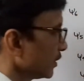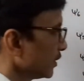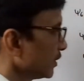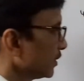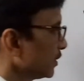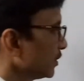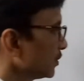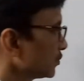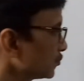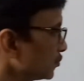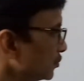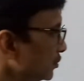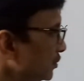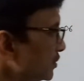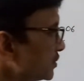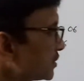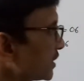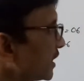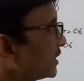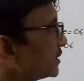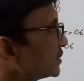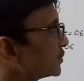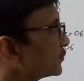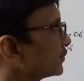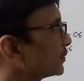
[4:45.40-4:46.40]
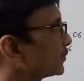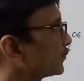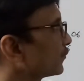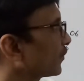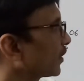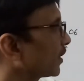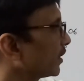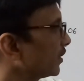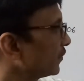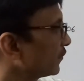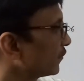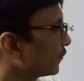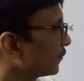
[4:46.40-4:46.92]
So this ends with
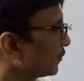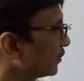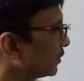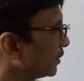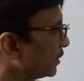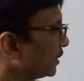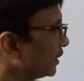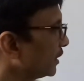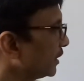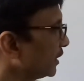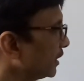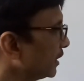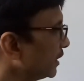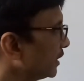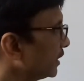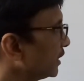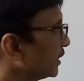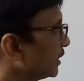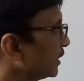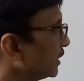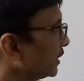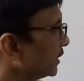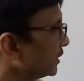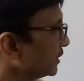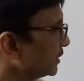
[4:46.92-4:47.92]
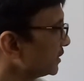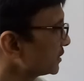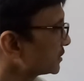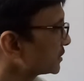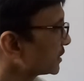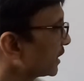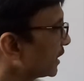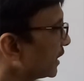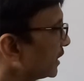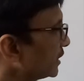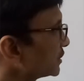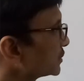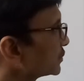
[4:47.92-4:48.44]
5. This
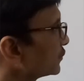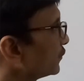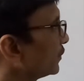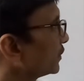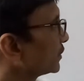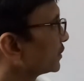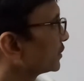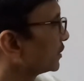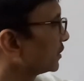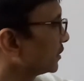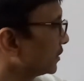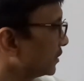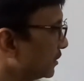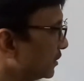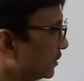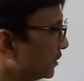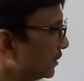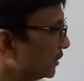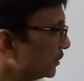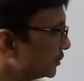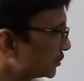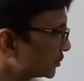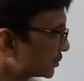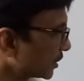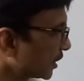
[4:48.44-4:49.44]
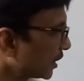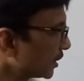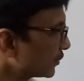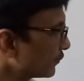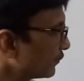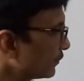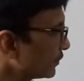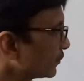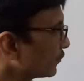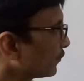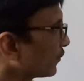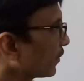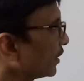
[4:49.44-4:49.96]
ends with, start
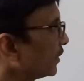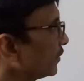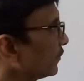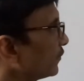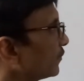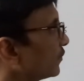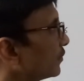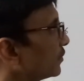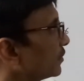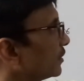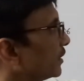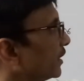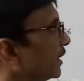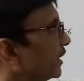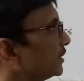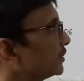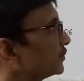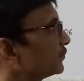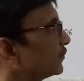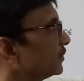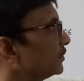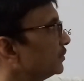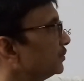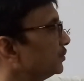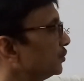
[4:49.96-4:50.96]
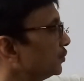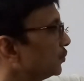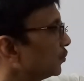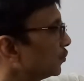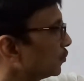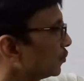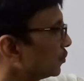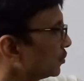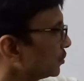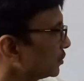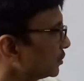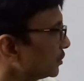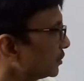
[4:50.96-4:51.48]
with 5, ends with
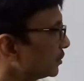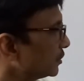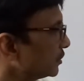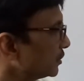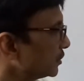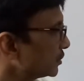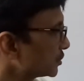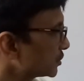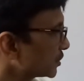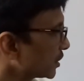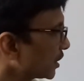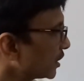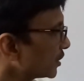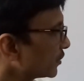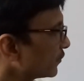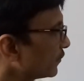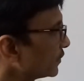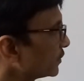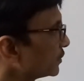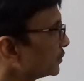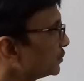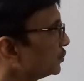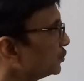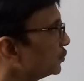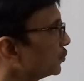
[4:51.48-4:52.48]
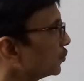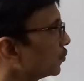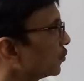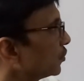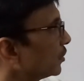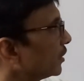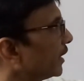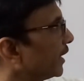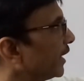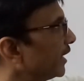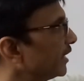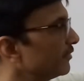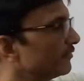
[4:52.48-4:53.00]
0, start with
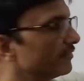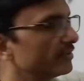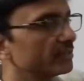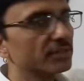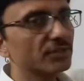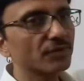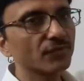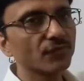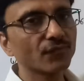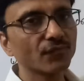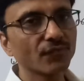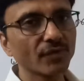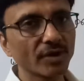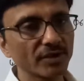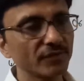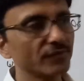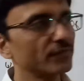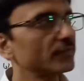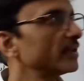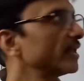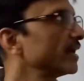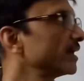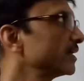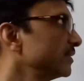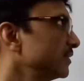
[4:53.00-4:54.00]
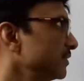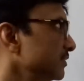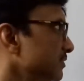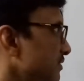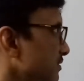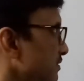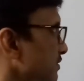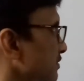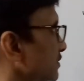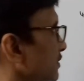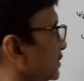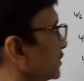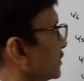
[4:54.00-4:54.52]
0 and with 5, like
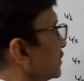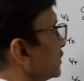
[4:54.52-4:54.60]
this.